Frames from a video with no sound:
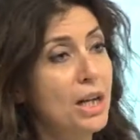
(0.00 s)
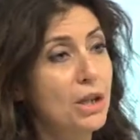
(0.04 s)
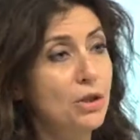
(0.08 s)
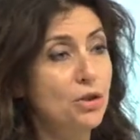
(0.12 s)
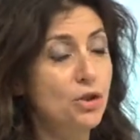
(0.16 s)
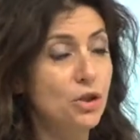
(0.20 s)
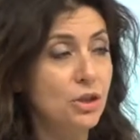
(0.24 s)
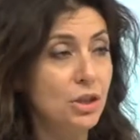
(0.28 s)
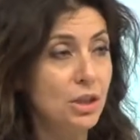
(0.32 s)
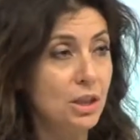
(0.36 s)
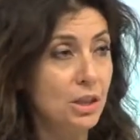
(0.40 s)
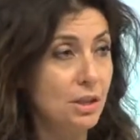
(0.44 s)

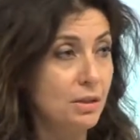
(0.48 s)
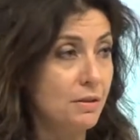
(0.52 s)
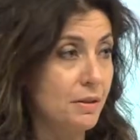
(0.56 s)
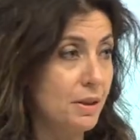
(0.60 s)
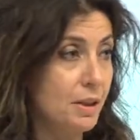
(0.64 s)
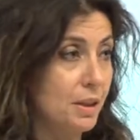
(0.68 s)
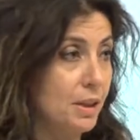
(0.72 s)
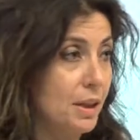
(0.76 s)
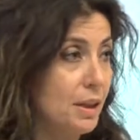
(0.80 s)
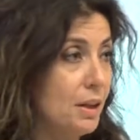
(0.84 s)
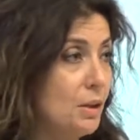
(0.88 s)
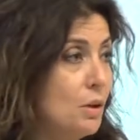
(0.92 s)

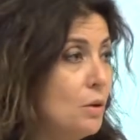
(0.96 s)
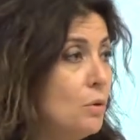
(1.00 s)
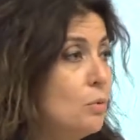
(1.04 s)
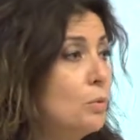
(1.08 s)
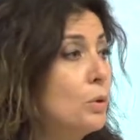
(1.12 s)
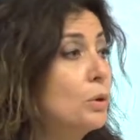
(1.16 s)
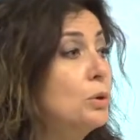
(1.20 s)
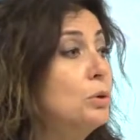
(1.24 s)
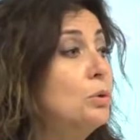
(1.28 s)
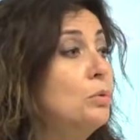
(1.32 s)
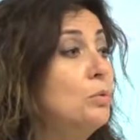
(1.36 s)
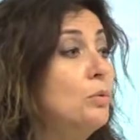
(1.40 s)
engineering.
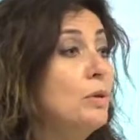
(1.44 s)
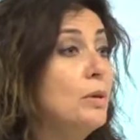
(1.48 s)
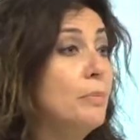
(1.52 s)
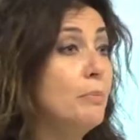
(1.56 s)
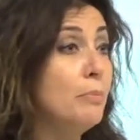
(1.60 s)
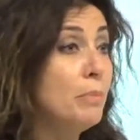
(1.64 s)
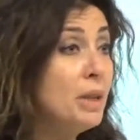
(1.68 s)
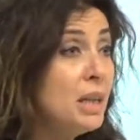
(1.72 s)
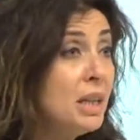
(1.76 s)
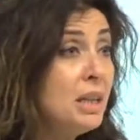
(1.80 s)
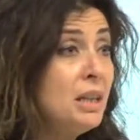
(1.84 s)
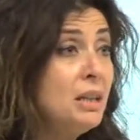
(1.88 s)
What do we
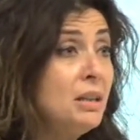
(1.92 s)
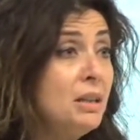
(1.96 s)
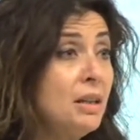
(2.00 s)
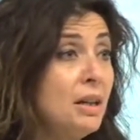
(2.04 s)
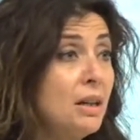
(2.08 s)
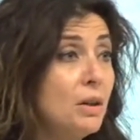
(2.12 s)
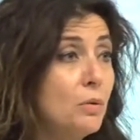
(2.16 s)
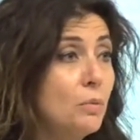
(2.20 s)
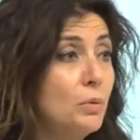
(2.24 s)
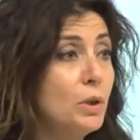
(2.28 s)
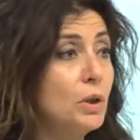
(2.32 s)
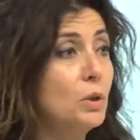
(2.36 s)
mean
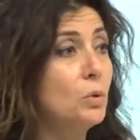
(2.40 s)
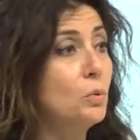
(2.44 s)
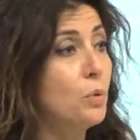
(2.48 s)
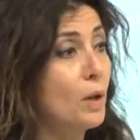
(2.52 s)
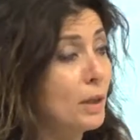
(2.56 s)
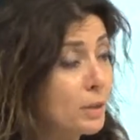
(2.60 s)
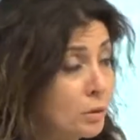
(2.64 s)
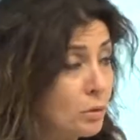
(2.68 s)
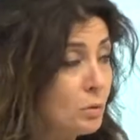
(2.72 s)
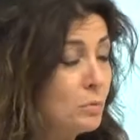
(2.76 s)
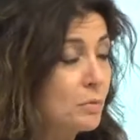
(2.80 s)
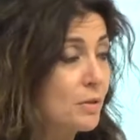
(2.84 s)
with
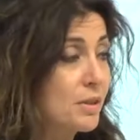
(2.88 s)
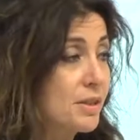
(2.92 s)
quantum